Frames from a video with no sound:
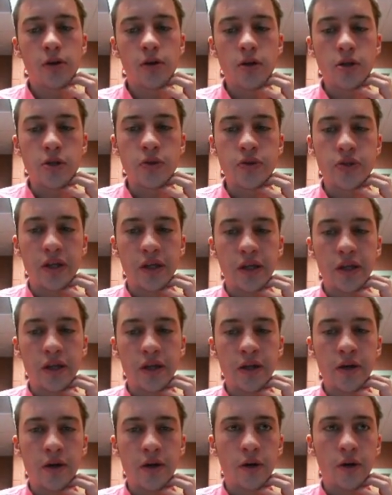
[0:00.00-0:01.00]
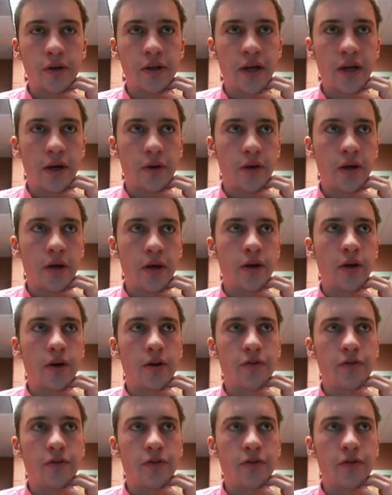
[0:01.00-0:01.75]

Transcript: using it in our in our